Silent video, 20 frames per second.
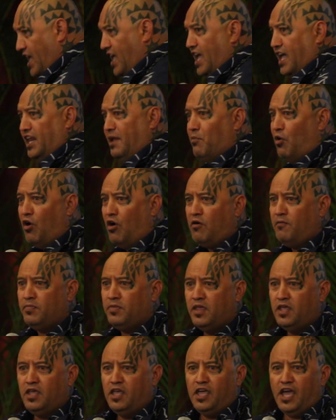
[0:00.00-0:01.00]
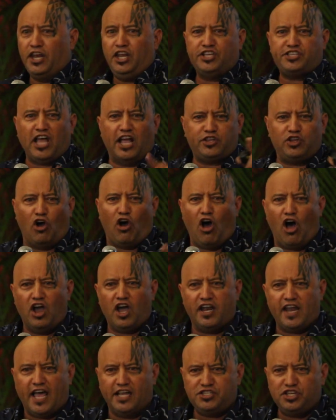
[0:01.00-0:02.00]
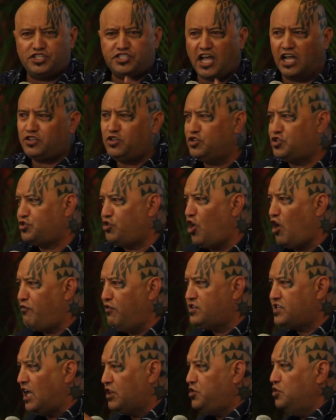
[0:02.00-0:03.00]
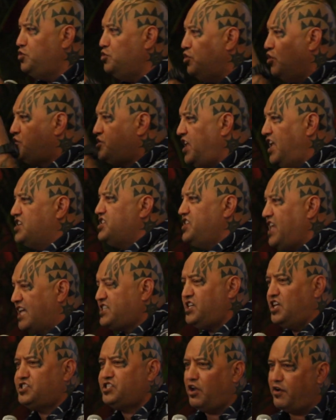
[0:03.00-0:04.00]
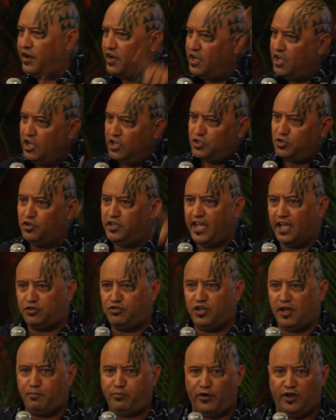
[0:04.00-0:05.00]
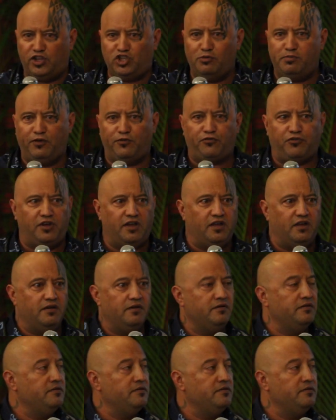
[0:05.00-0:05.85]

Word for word: here anymore. And you start to organize, you start to serve, you start to do those things necessary to get to that point, to be free.